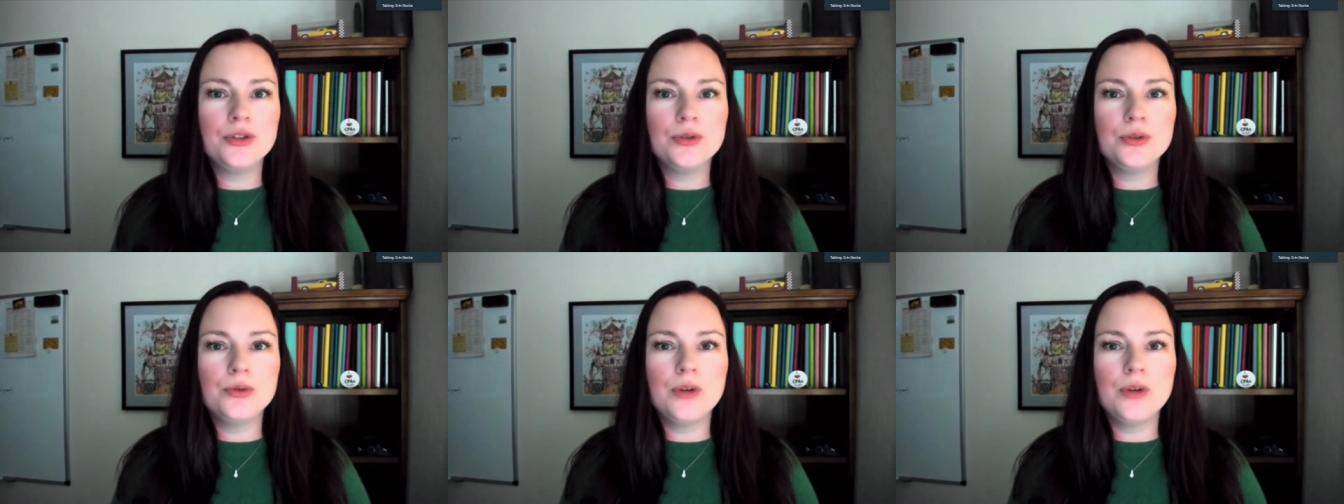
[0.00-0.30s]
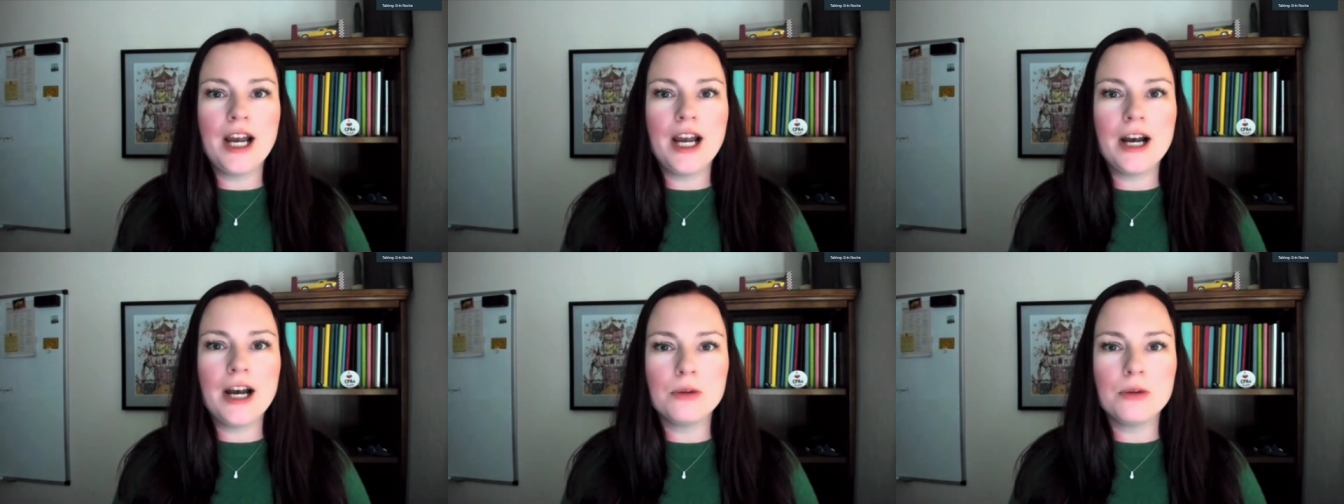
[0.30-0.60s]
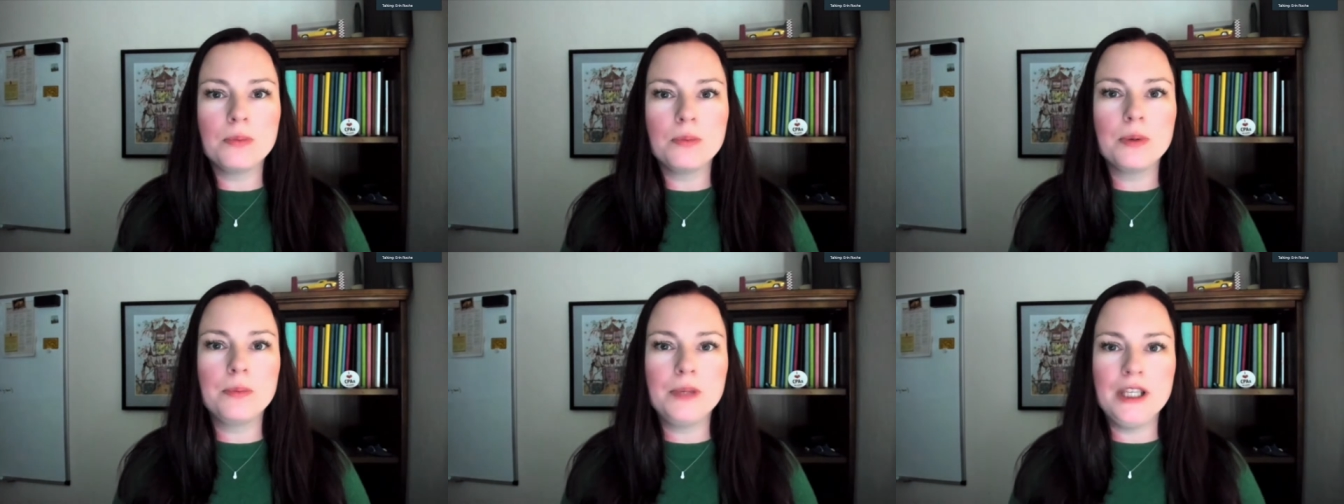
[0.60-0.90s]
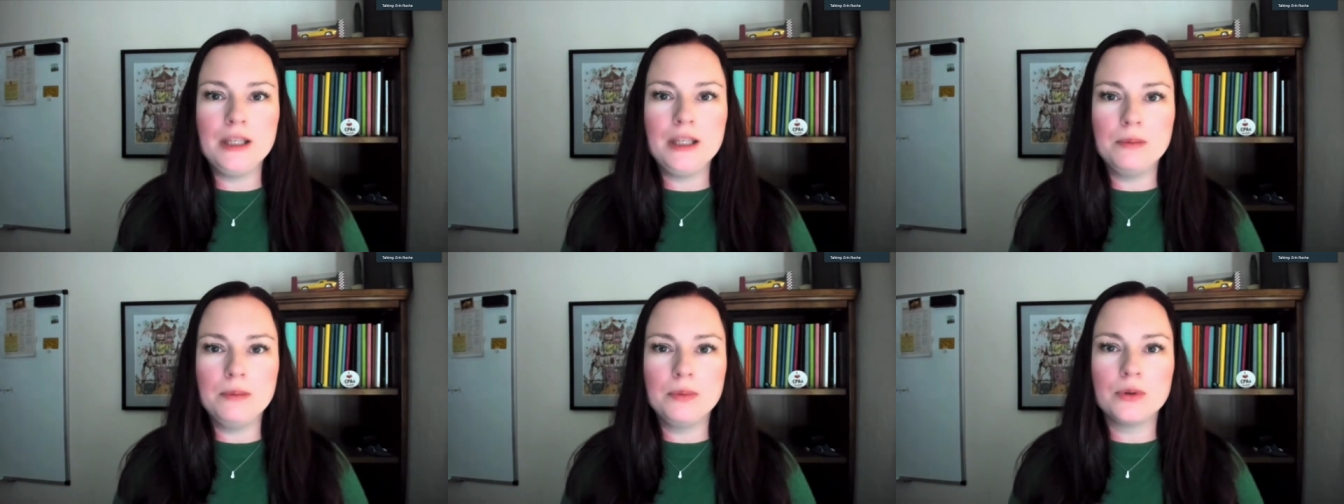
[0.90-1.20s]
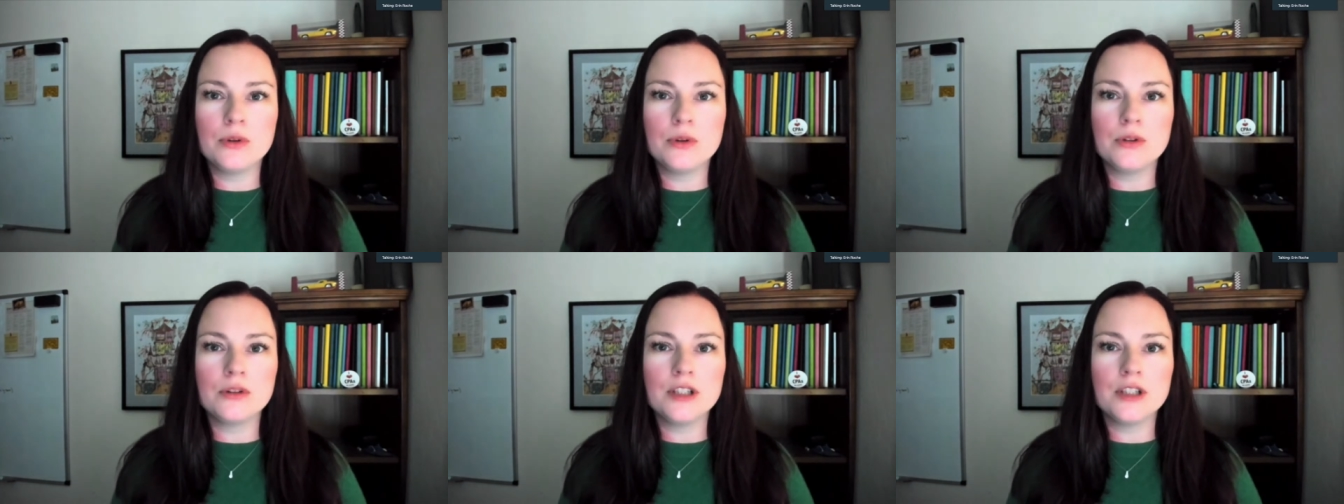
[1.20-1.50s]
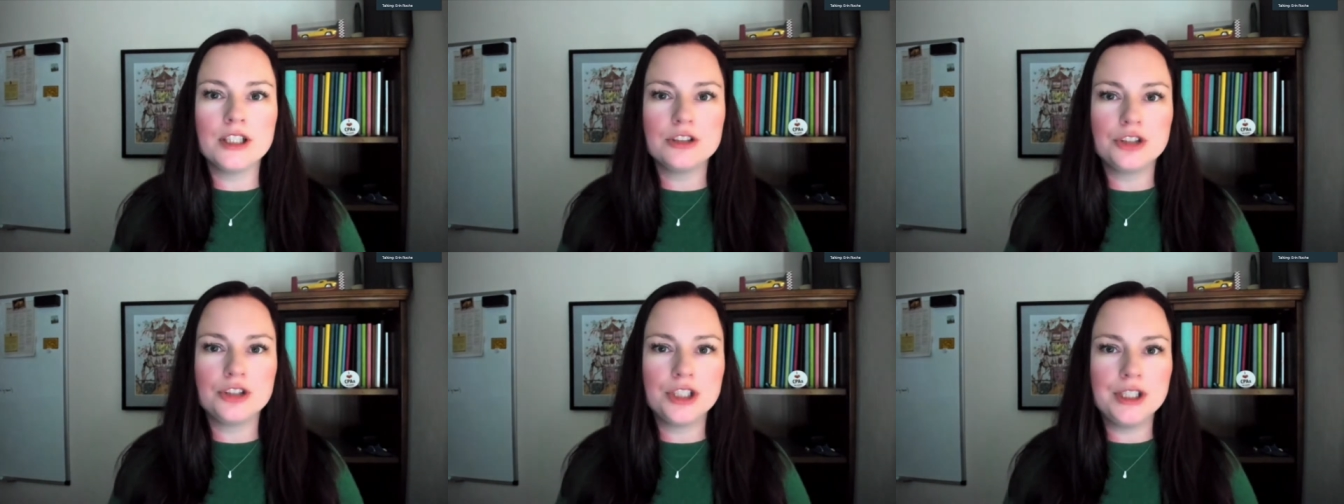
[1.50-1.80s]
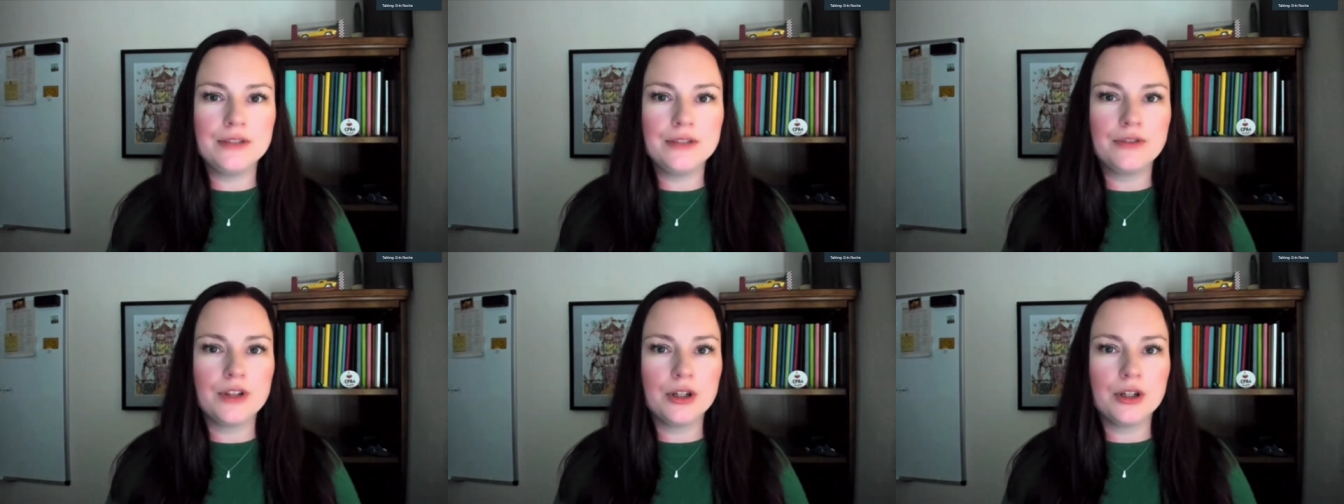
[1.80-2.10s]
to help people
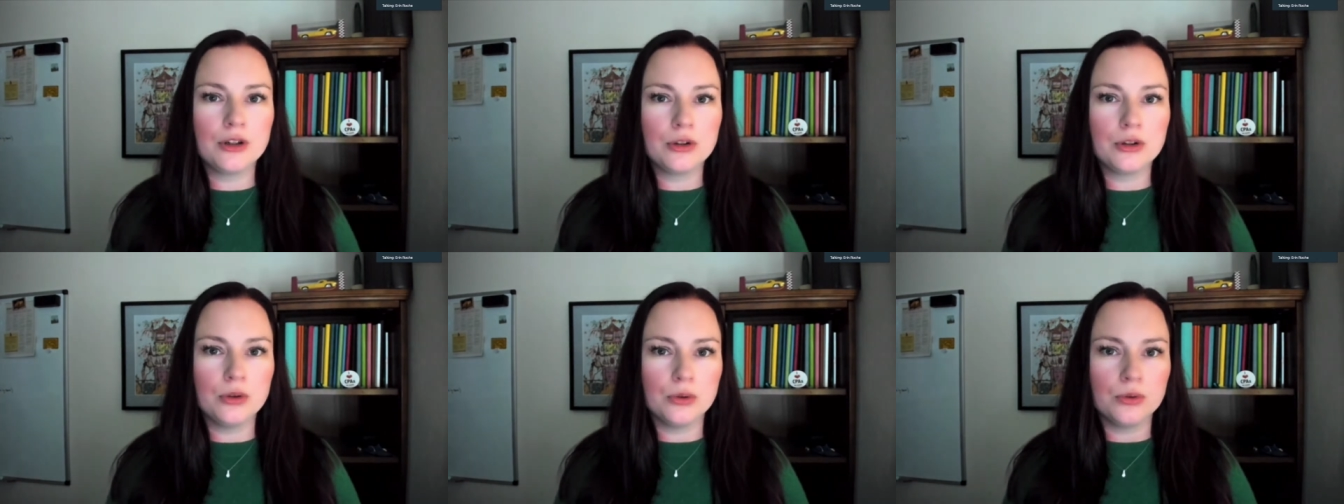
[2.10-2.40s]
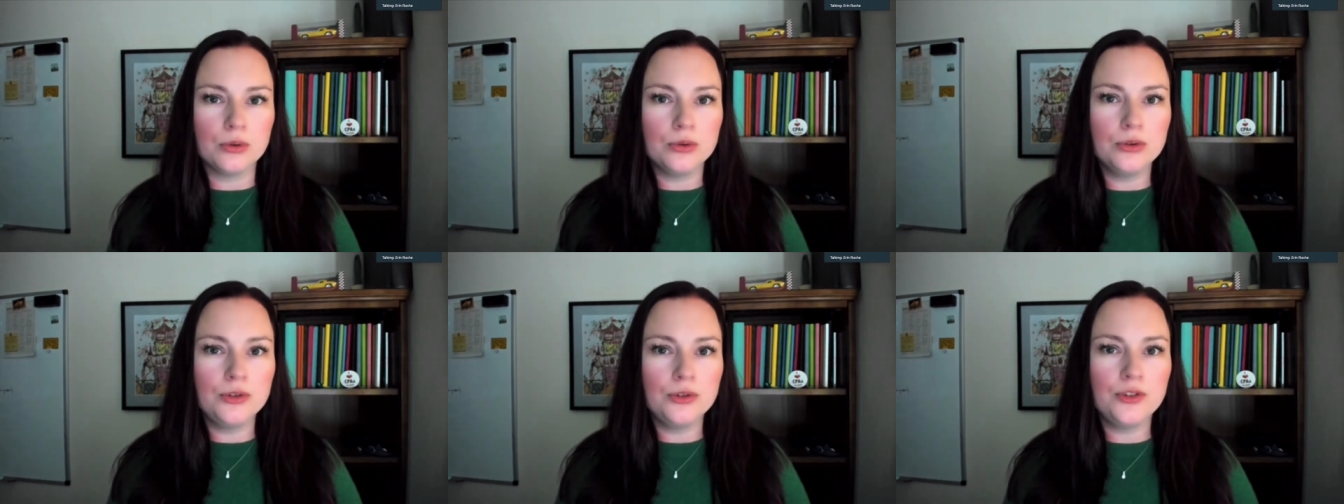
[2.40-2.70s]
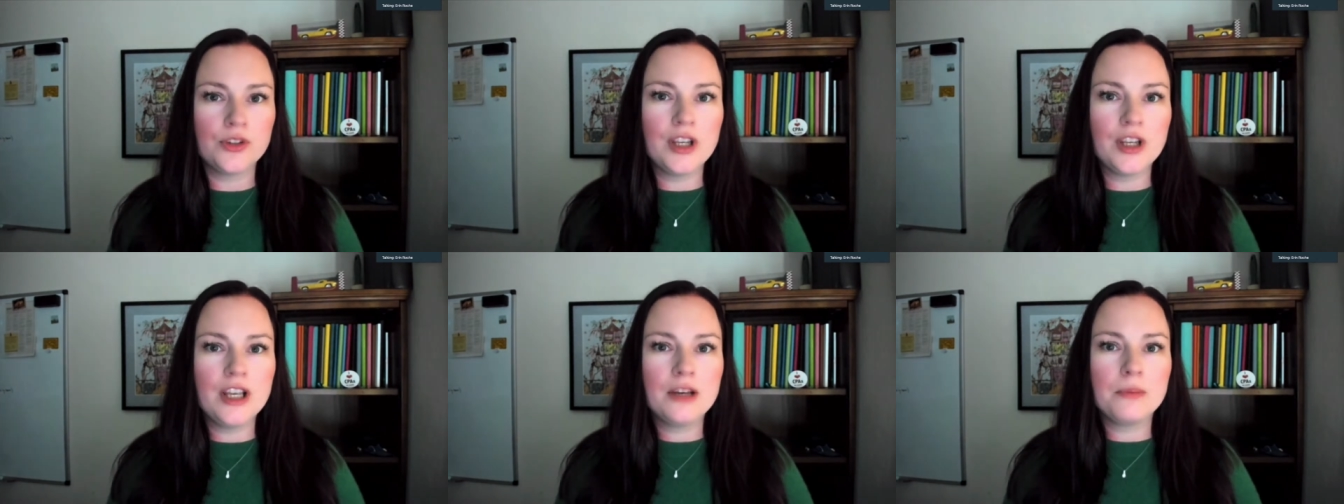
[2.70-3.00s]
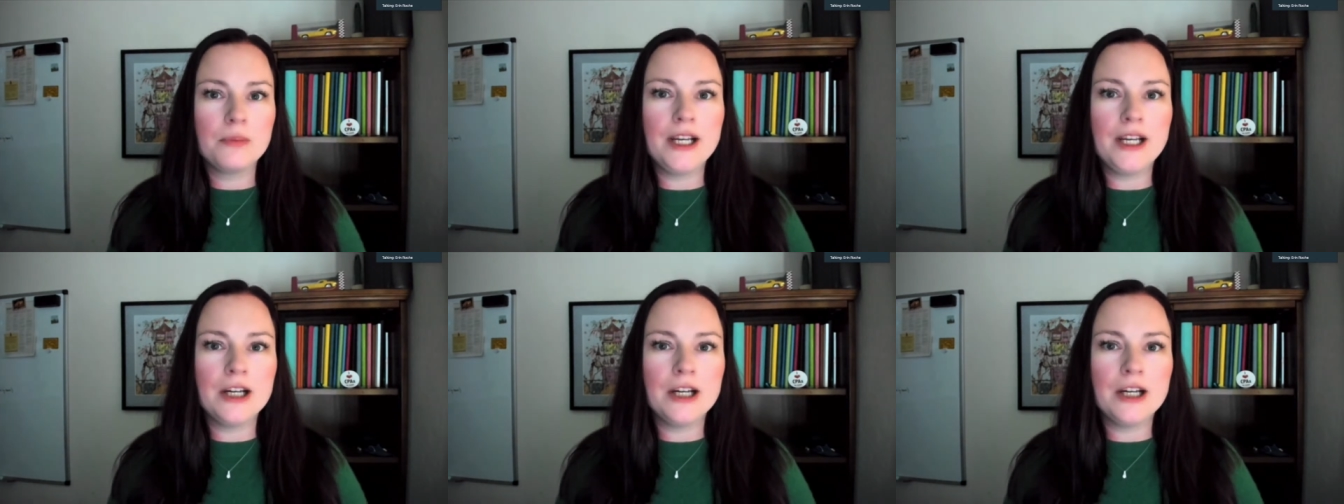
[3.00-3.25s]
achieve their goals